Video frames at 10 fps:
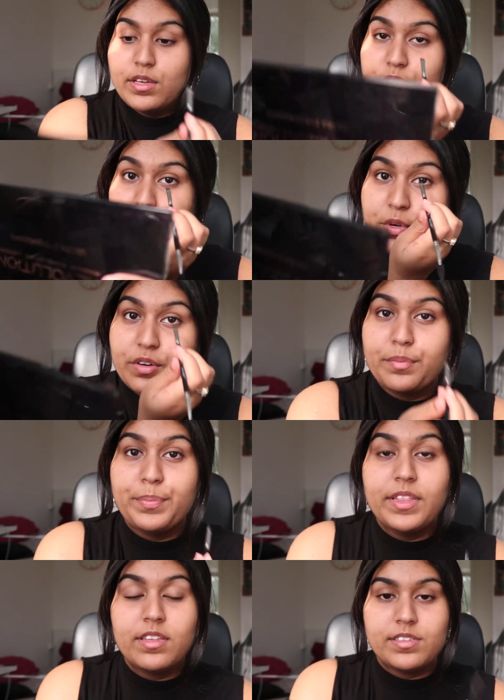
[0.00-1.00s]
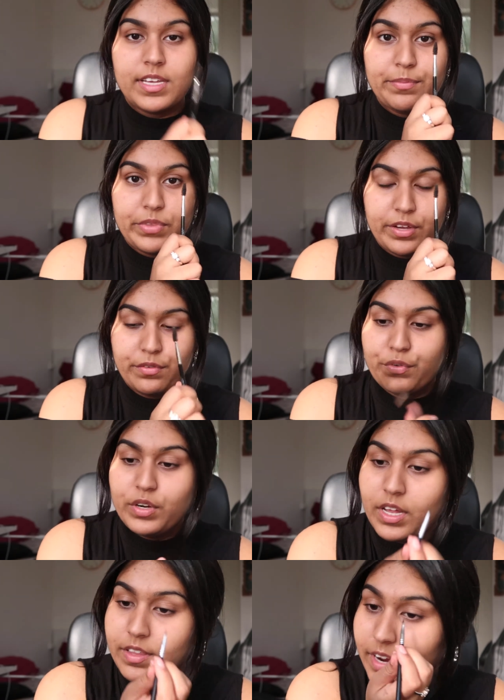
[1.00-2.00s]
So I'm going to repeat the same thing for
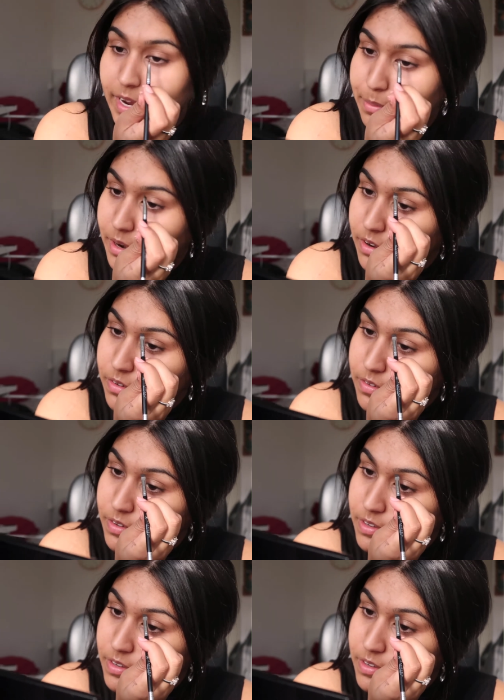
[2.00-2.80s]
the other eyebrow.